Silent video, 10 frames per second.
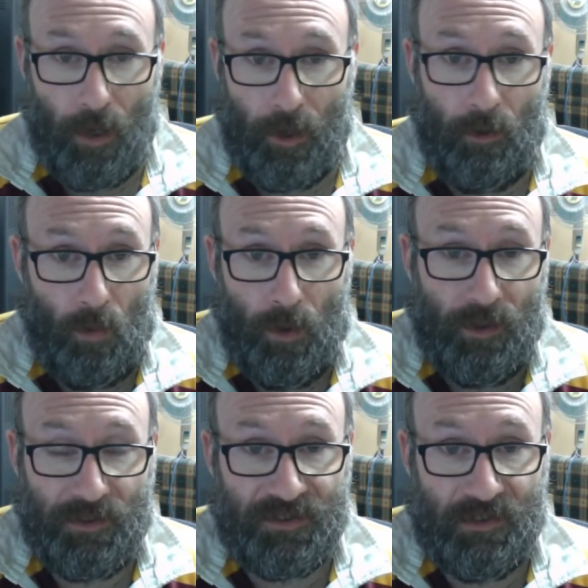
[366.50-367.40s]
I don't know what
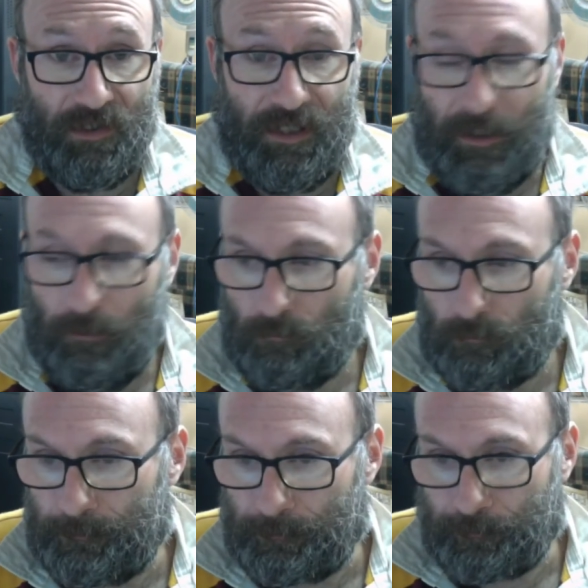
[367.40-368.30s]
else is leaking.
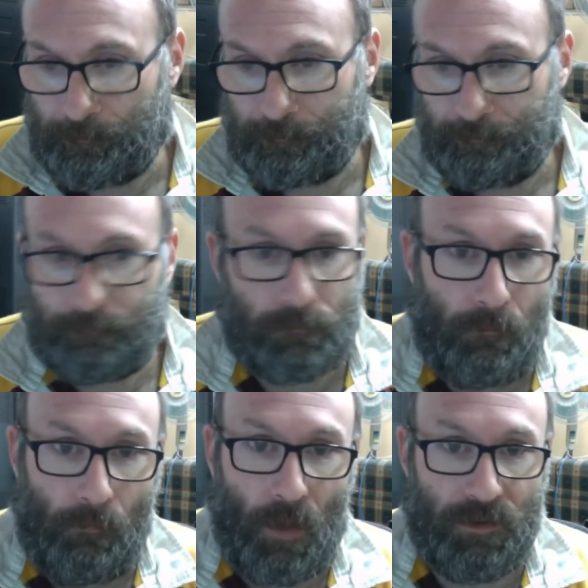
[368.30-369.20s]

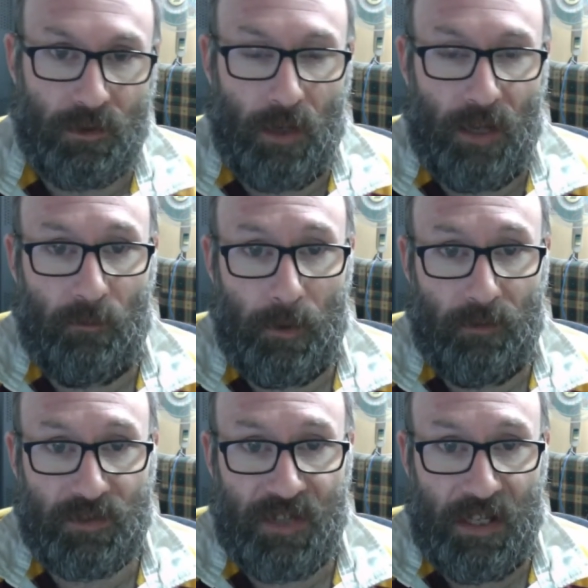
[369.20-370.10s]
So we're going to have a
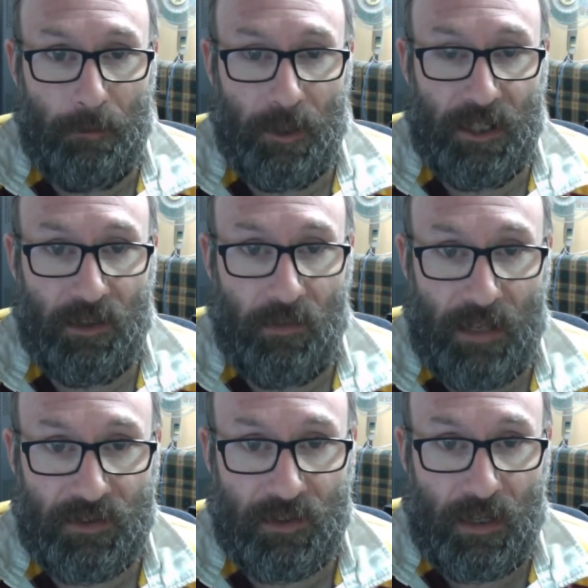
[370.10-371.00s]
bit of a sticky beak into
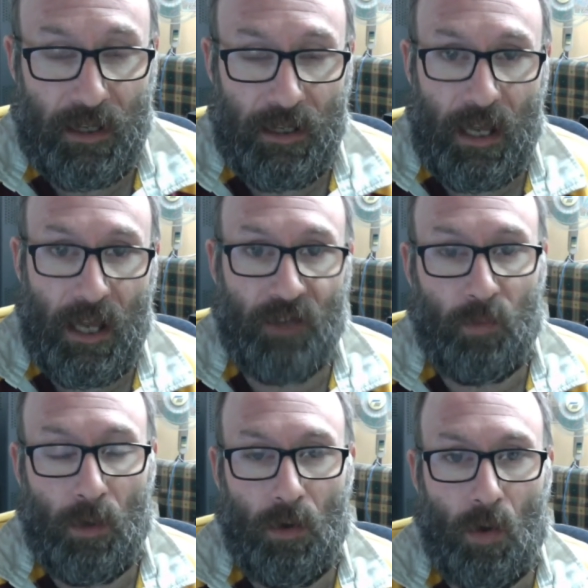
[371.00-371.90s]
that today
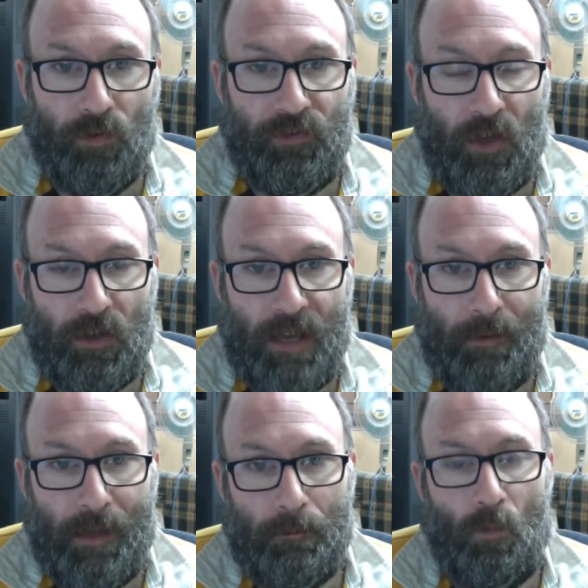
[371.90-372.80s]
as well. Also
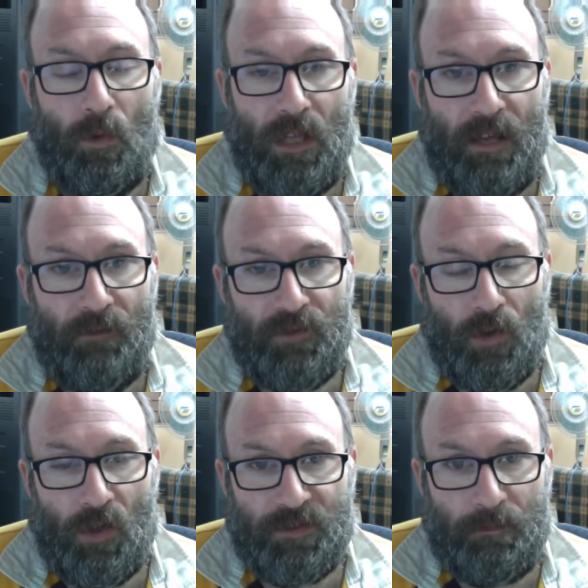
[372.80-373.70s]
coming up, we'll have
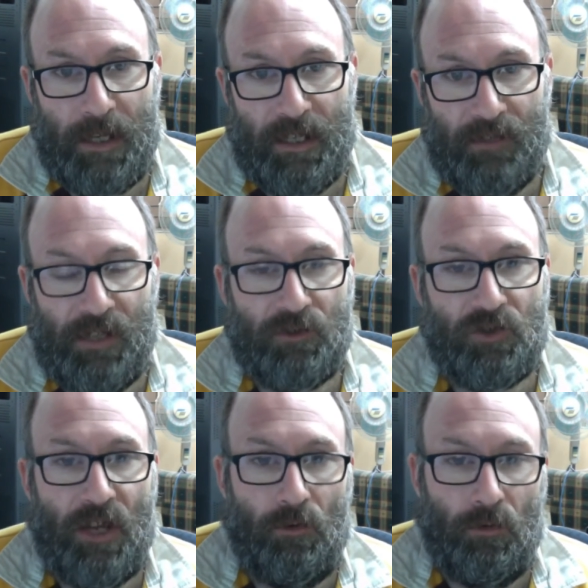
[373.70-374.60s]
tonight's Backyard Tech
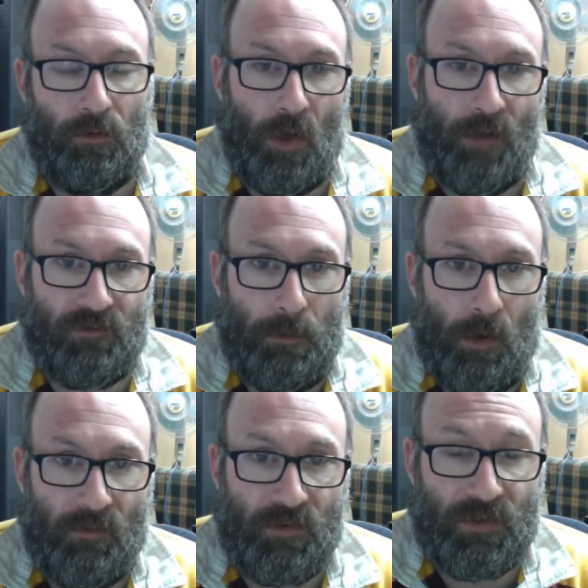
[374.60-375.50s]
Channel live
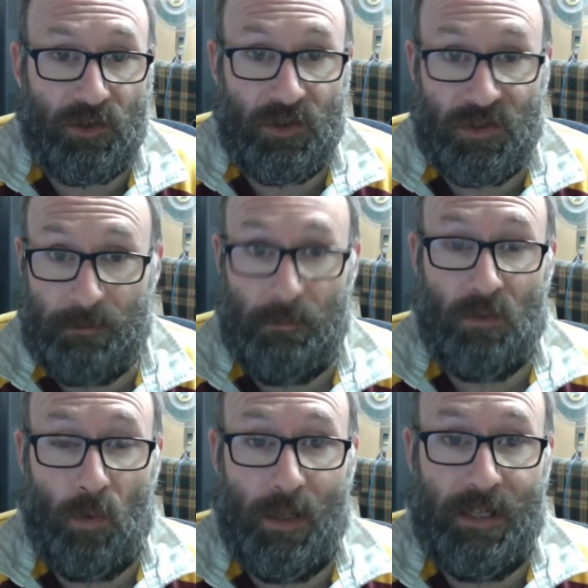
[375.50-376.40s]
stream conversations
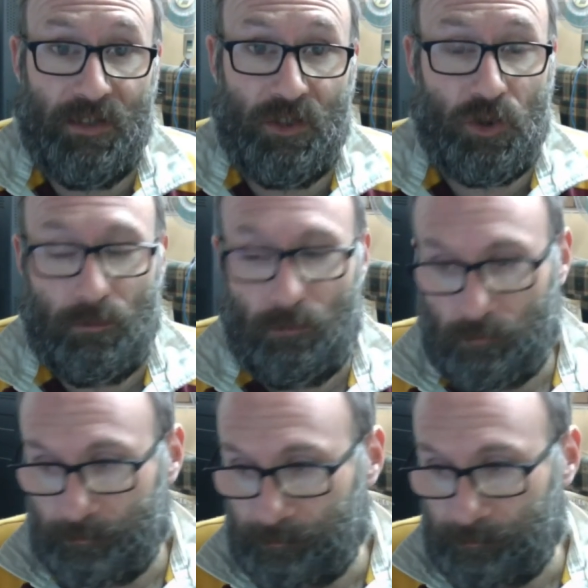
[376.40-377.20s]
midweek edition.